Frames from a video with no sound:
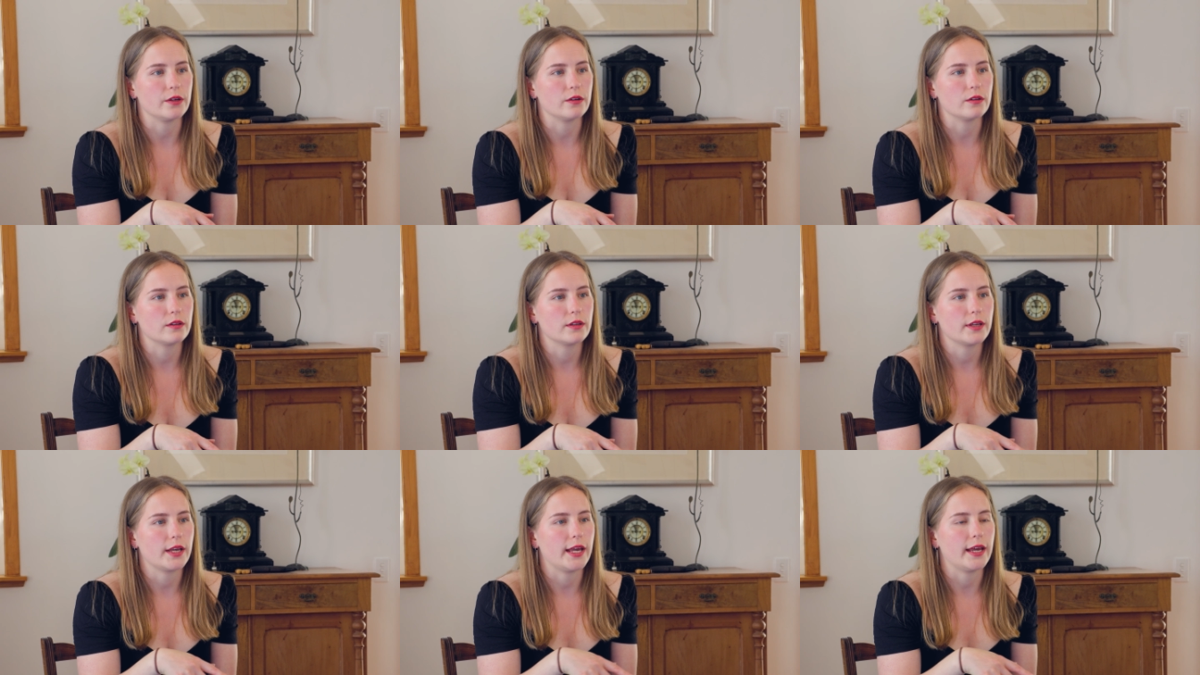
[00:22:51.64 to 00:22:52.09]

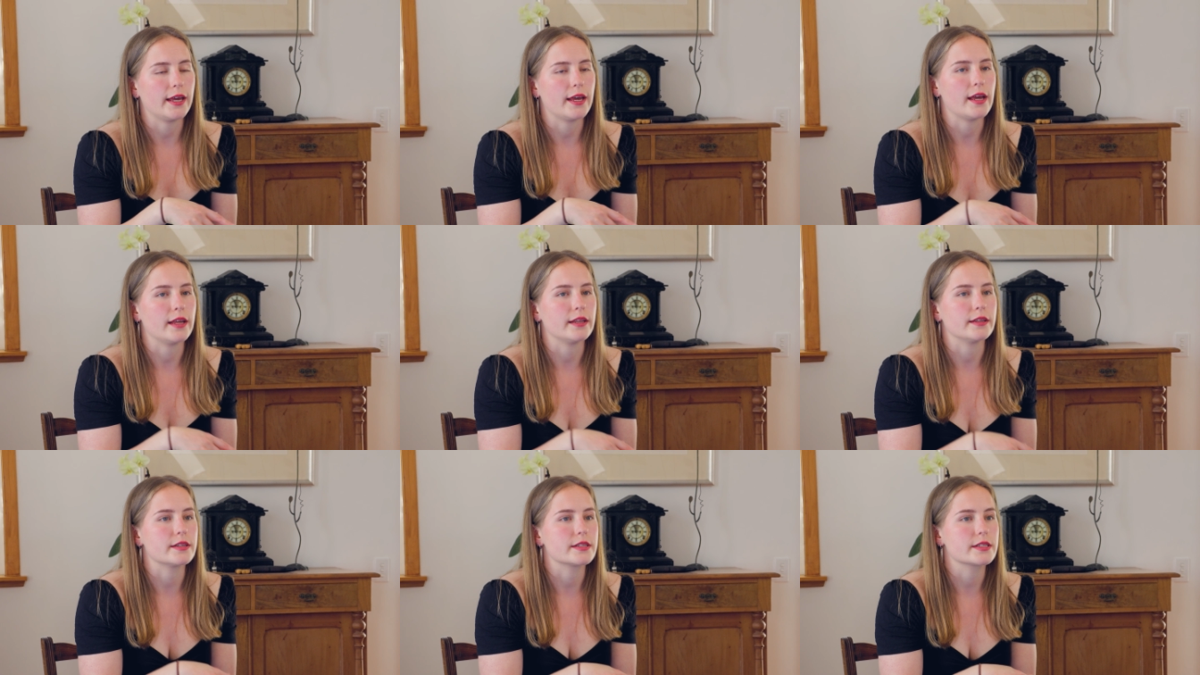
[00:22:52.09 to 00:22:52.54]
feel
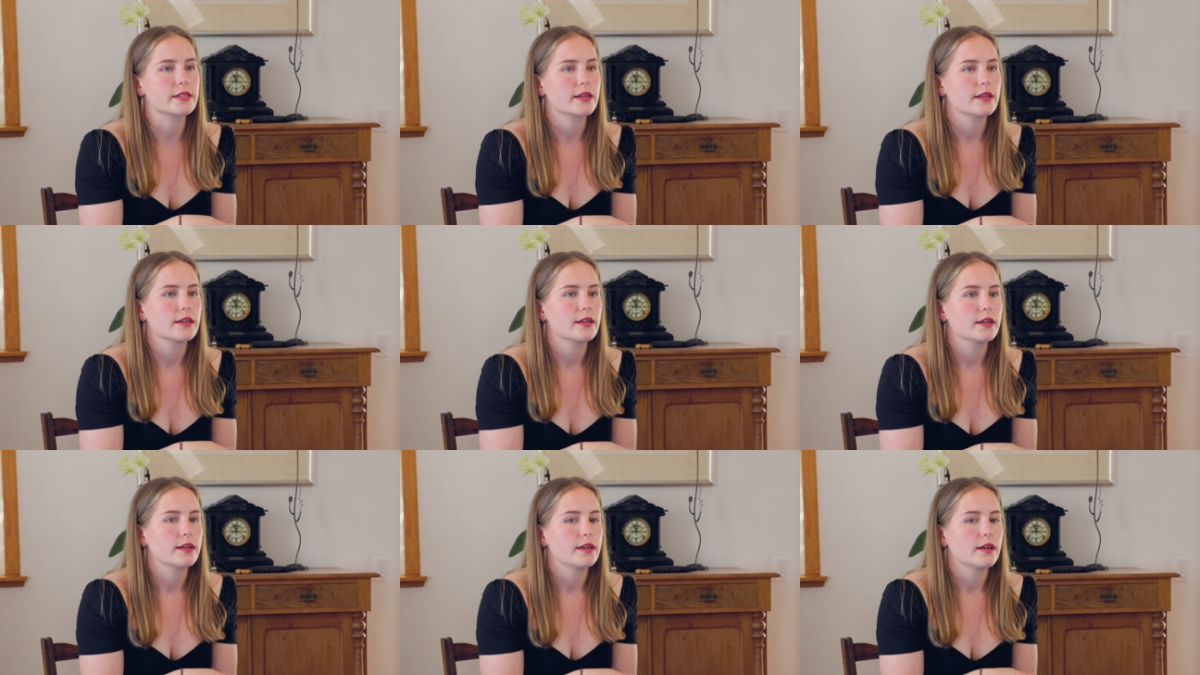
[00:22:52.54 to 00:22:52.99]
and
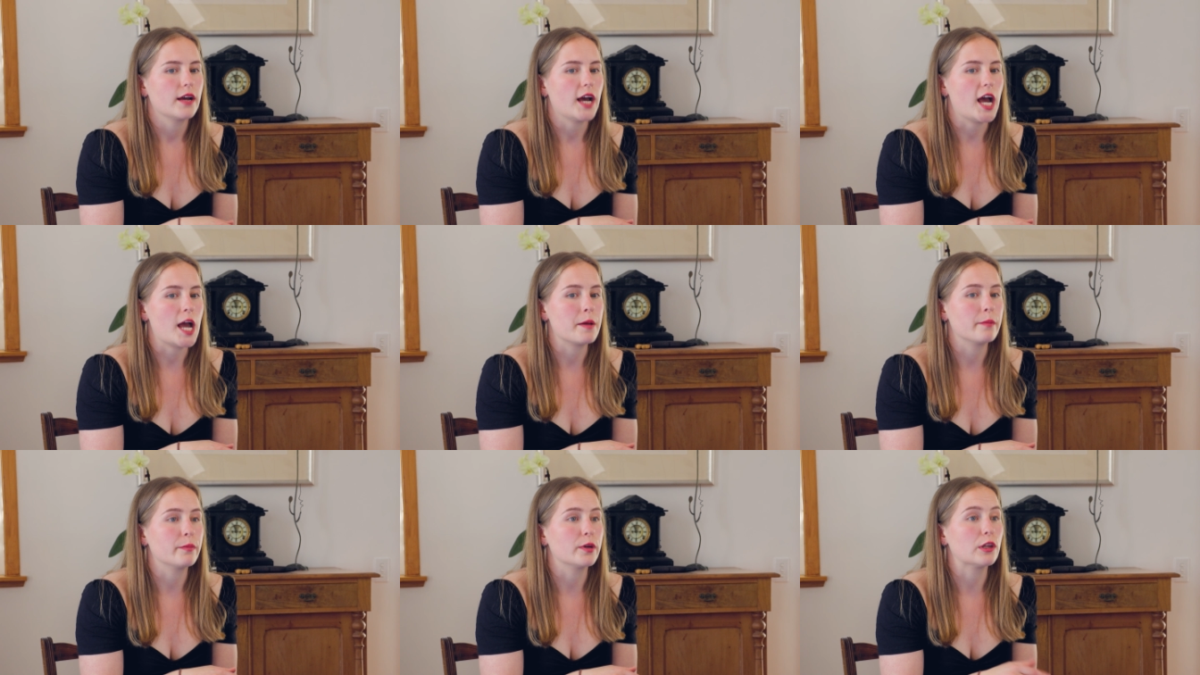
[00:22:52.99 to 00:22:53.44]

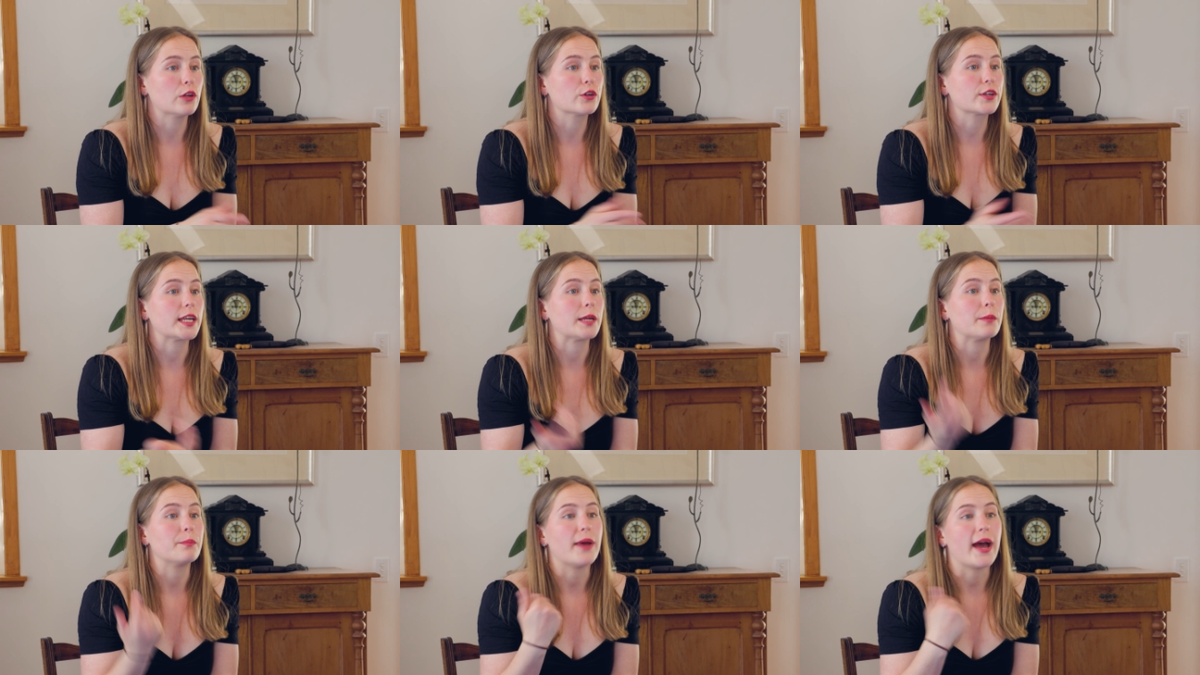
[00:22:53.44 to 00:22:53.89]
i remember
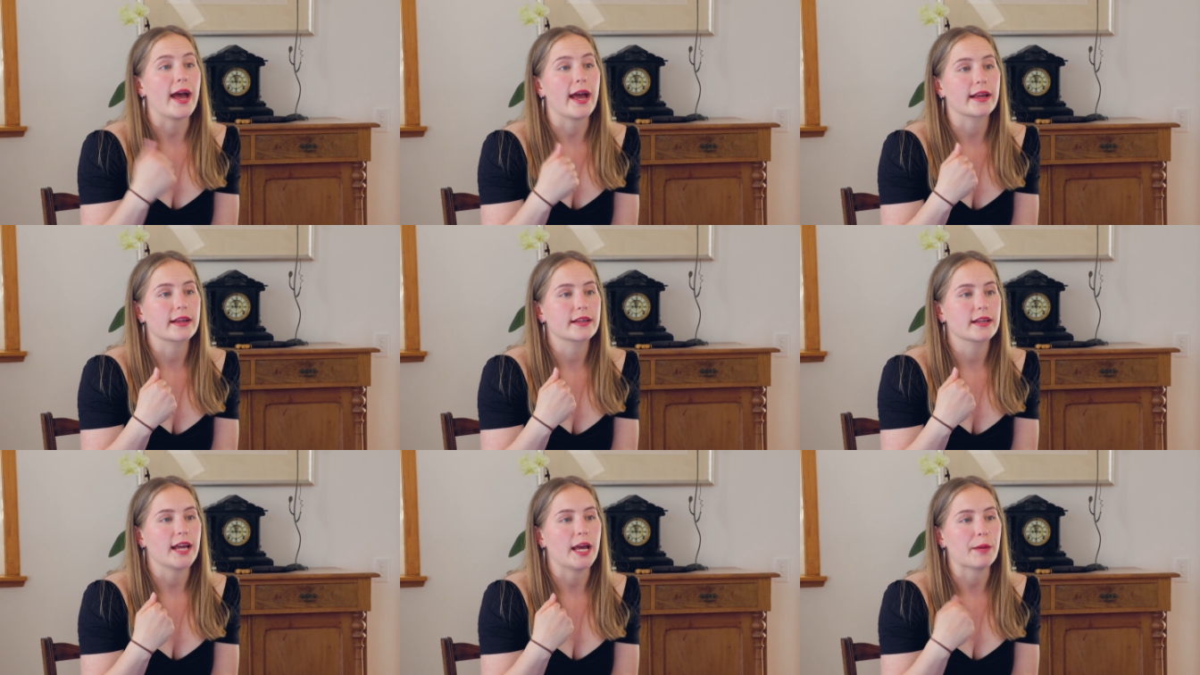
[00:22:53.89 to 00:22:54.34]
looking
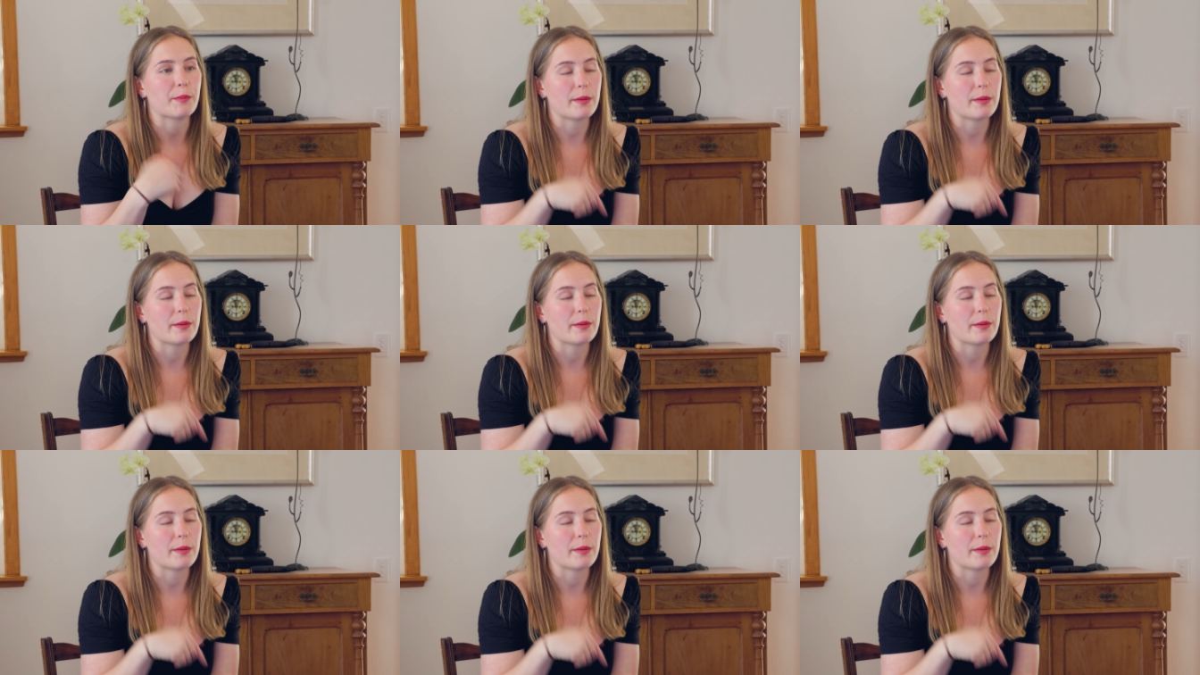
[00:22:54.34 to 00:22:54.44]
back